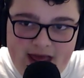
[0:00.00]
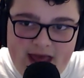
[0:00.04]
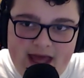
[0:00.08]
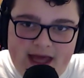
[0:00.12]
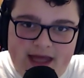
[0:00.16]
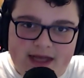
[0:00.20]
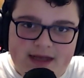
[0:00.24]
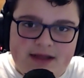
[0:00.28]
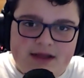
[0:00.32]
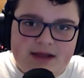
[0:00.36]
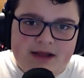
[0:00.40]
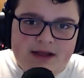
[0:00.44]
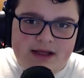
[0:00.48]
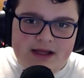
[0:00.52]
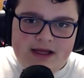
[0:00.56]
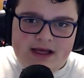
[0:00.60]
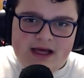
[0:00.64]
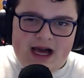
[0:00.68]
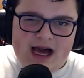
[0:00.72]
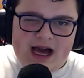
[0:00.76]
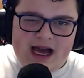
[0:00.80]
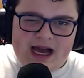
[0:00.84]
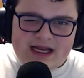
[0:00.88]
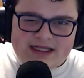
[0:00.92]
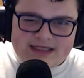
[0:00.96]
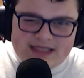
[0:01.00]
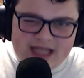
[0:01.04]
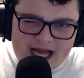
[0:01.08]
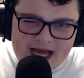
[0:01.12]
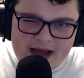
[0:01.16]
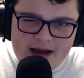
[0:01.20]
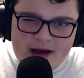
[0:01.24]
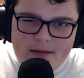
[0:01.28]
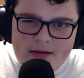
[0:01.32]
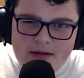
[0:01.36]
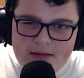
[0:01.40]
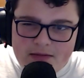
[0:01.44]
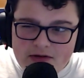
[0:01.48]
And I, cause I,
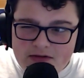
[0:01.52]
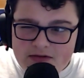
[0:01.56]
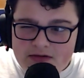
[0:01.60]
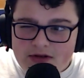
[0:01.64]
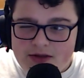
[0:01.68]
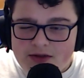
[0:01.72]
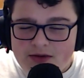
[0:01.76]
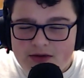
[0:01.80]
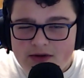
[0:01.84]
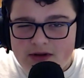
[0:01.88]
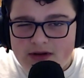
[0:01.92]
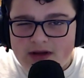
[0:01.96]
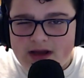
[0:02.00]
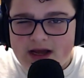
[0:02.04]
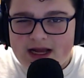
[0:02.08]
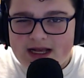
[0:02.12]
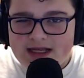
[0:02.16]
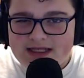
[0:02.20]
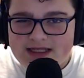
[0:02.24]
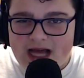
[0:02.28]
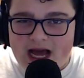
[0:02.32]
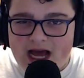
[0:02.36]
am gonna be real with you guys.